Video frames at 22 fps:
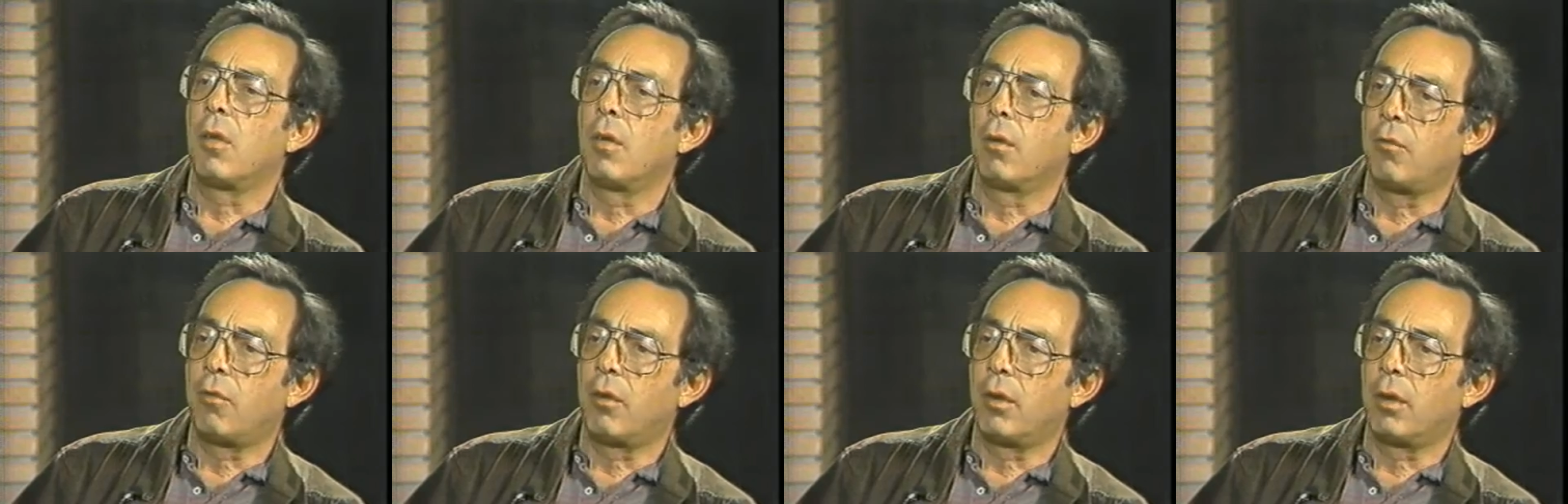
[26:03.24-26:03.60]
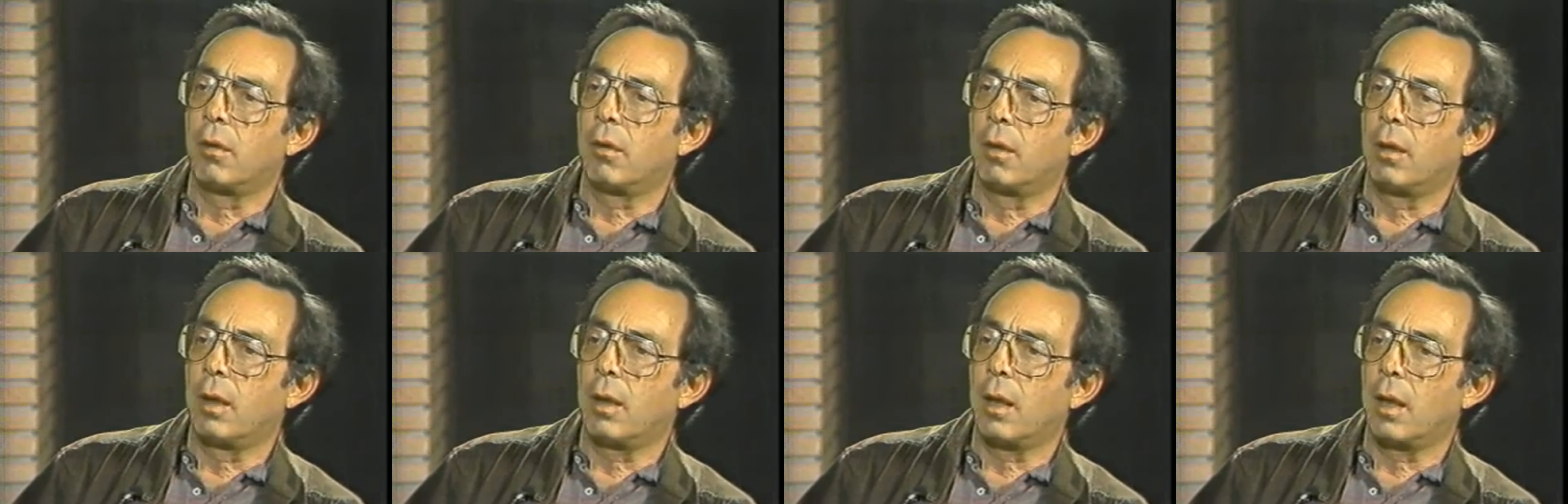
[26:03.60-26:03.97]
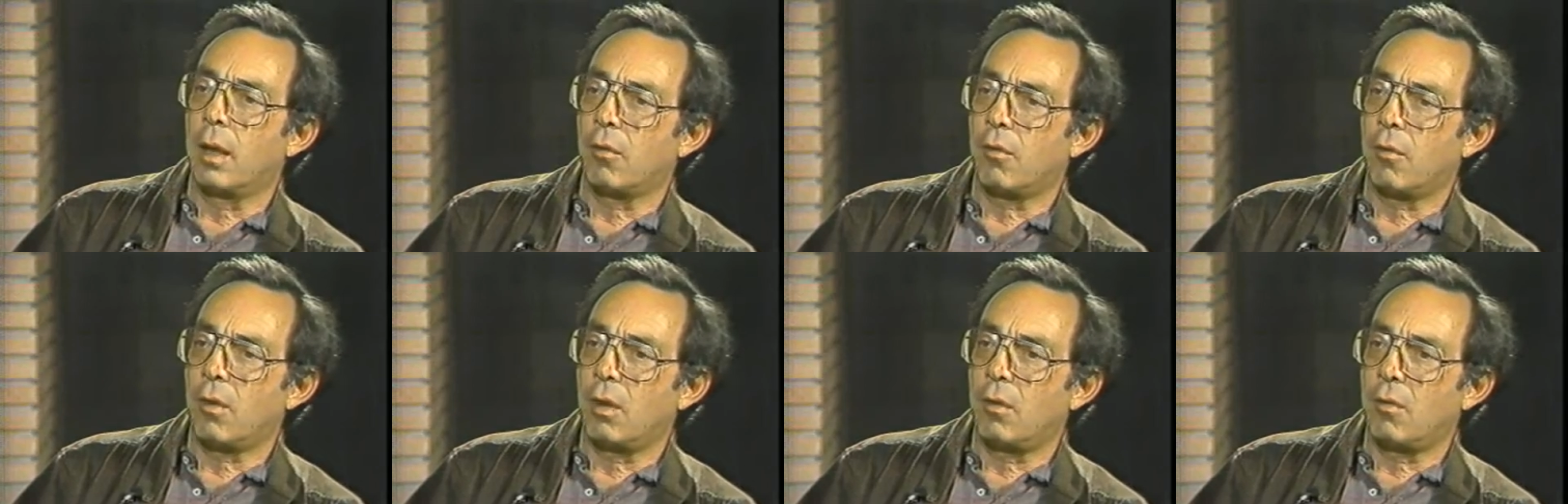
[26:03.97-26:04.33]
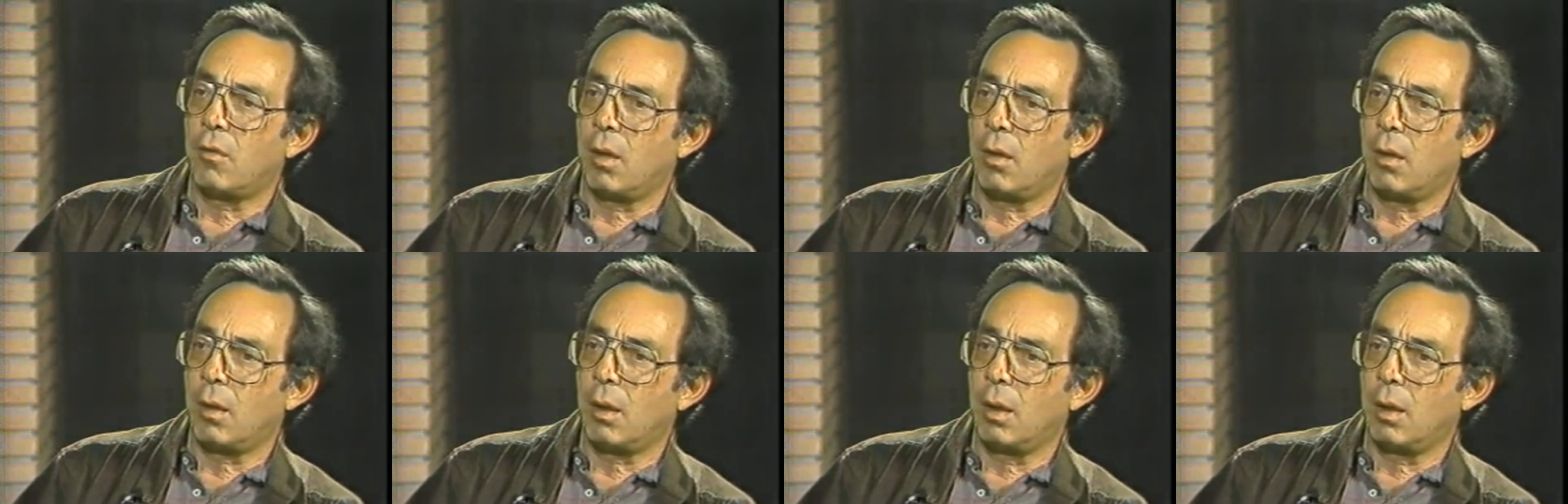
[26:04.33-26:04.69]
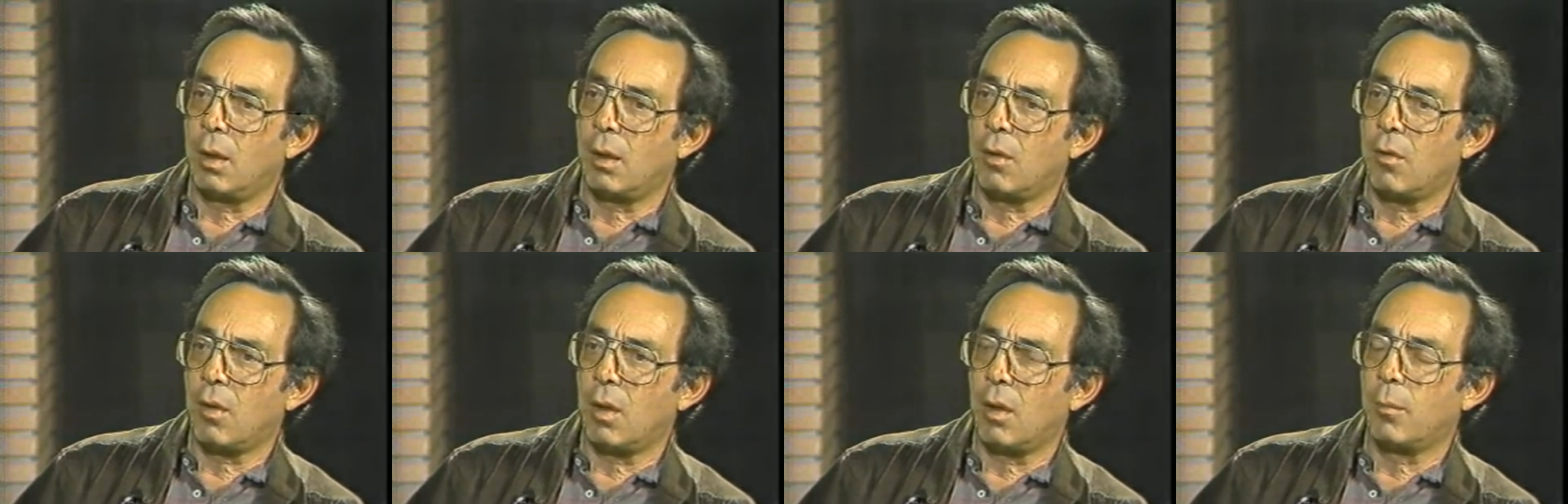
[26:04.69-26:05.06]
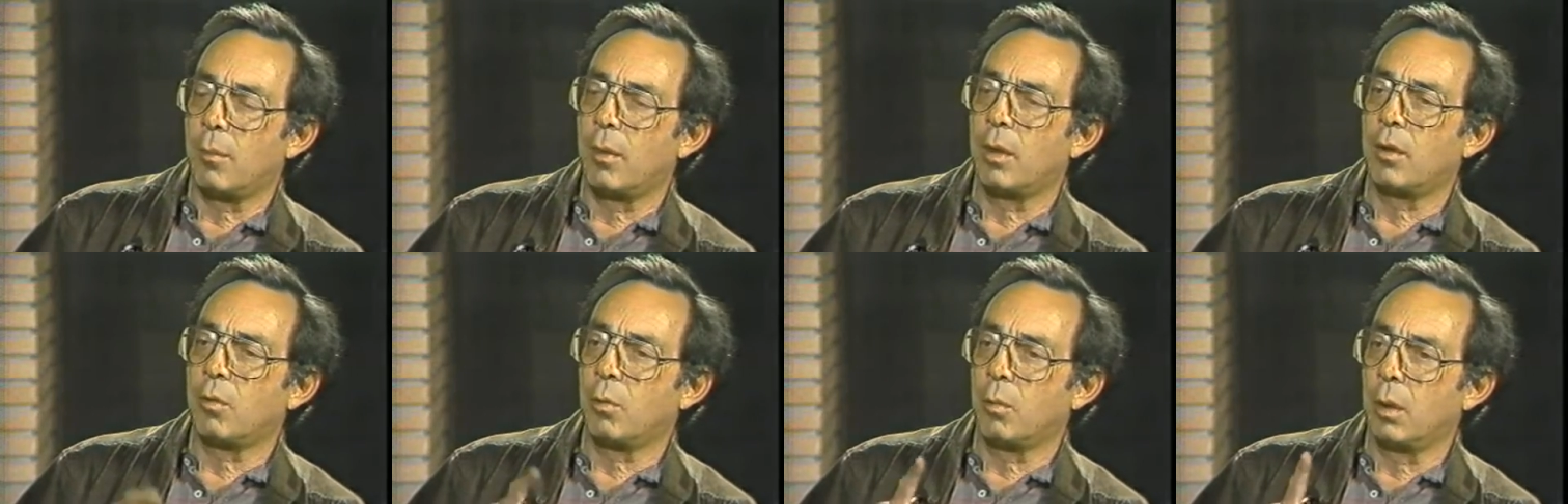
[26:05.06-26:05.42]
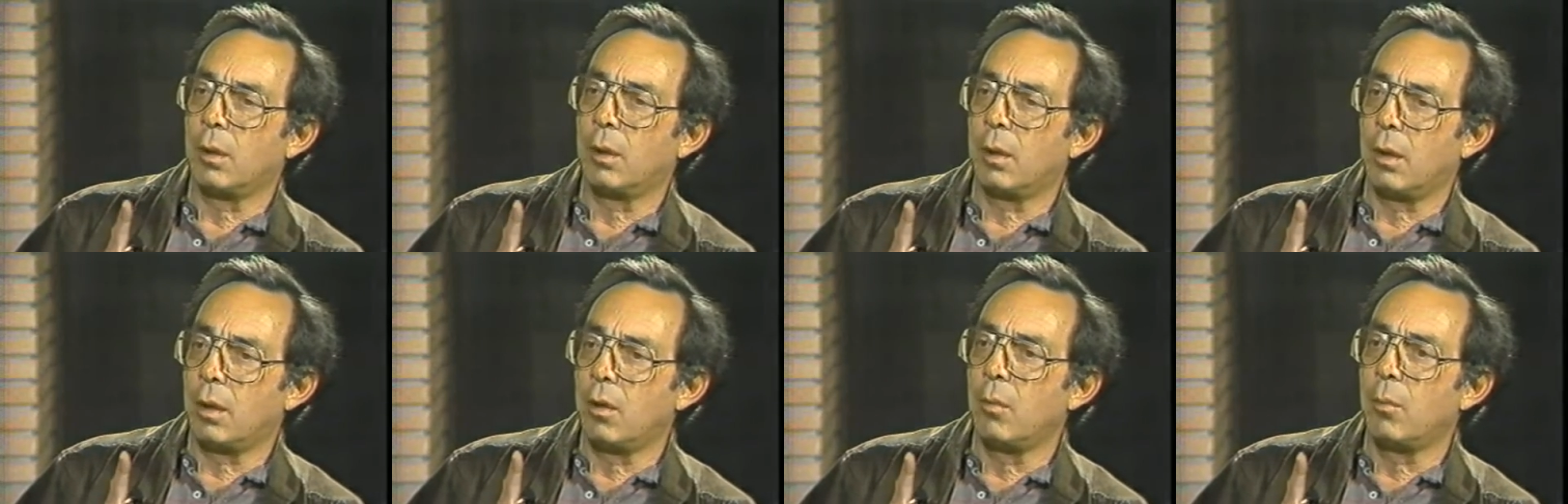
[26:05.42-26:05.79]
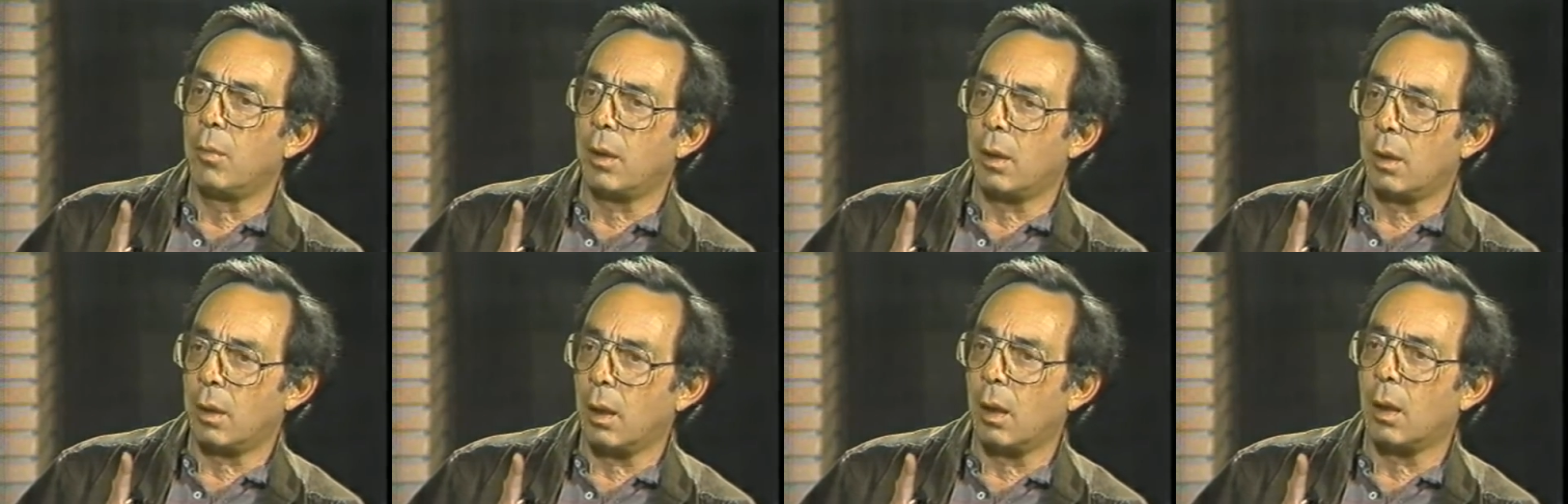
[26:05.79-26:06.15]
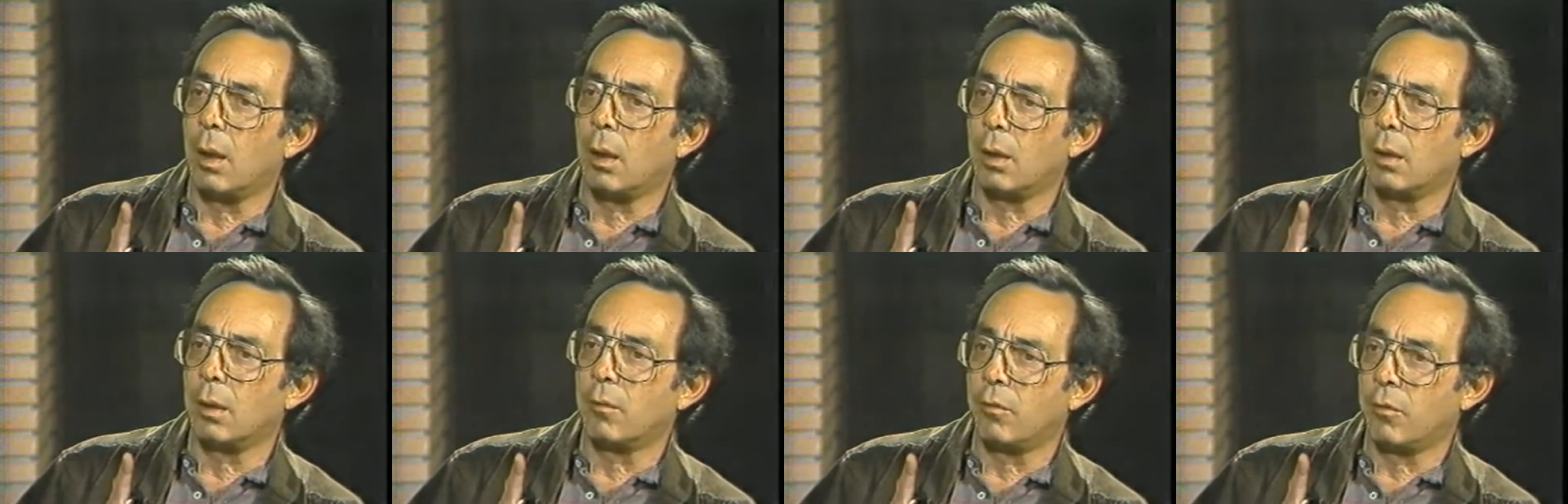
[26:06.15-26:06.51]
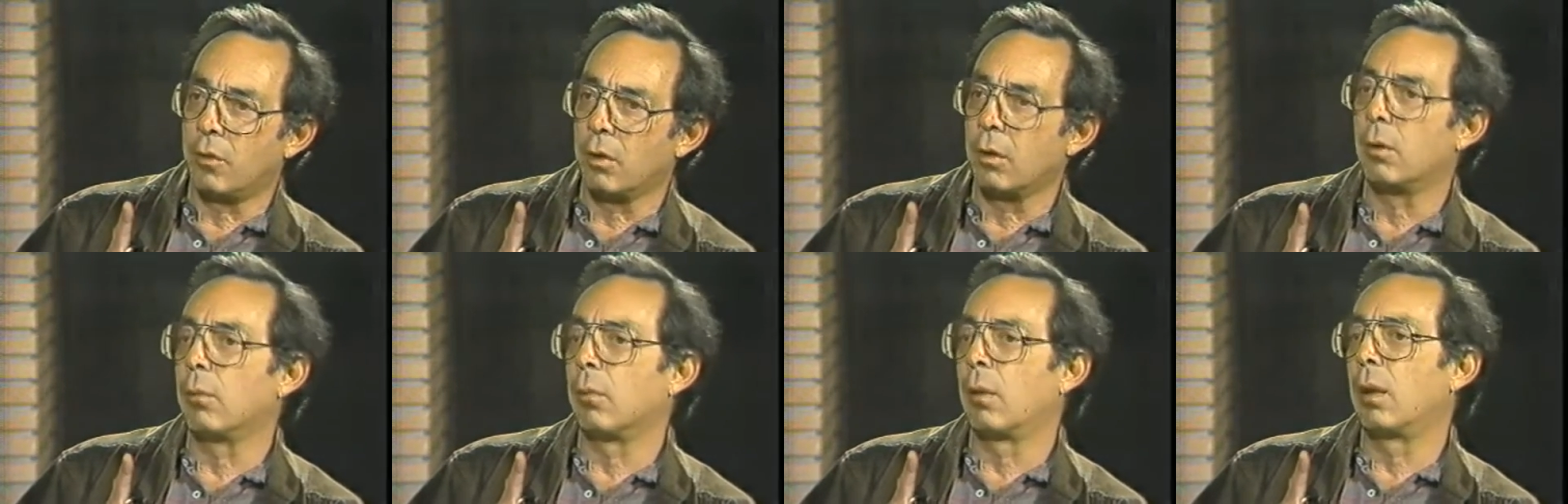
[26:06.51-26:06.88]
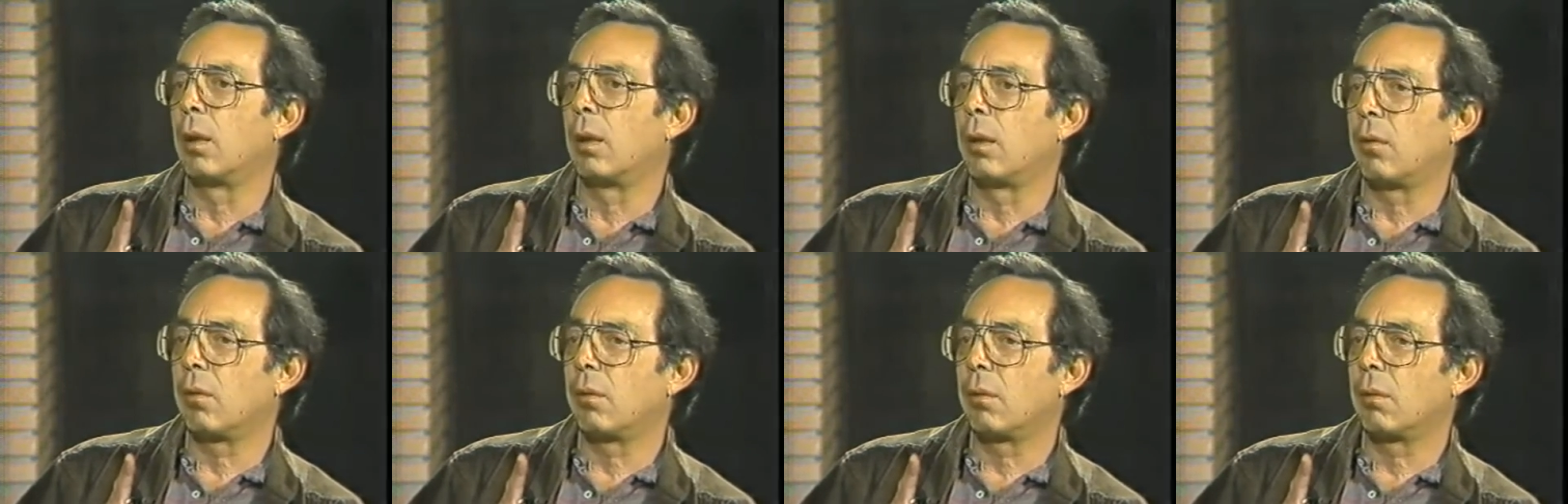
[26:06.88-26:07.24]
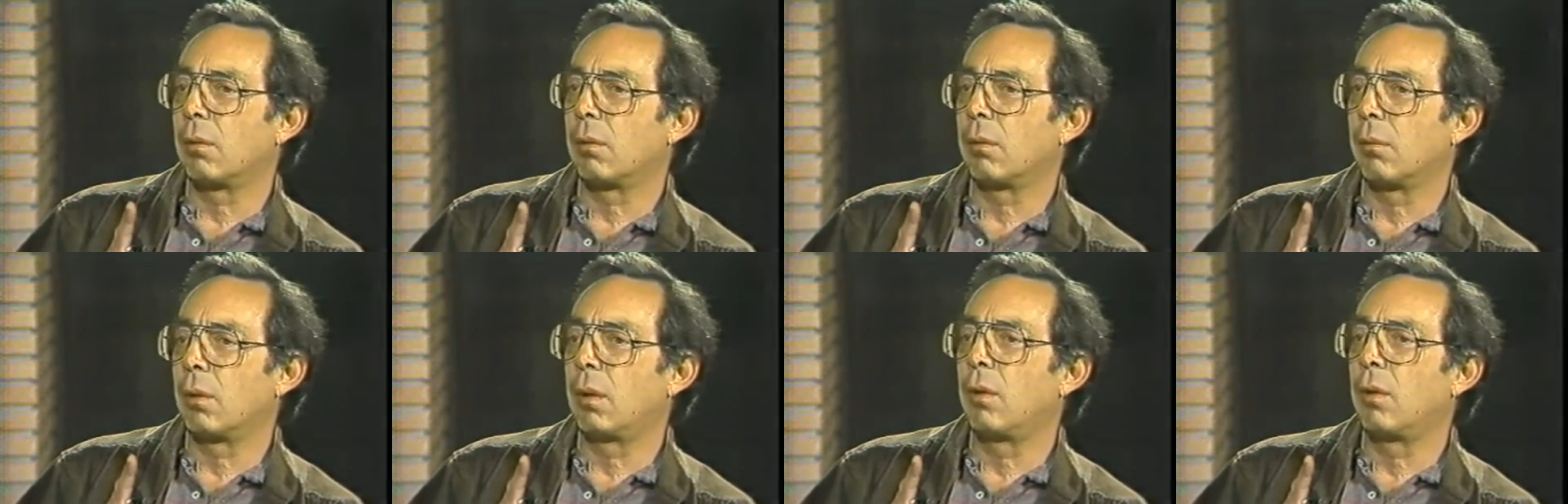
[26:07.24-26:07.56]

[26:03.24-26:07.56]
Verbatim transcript: known figure in the United States, I think, is how much one cubic yard of dirt weighs.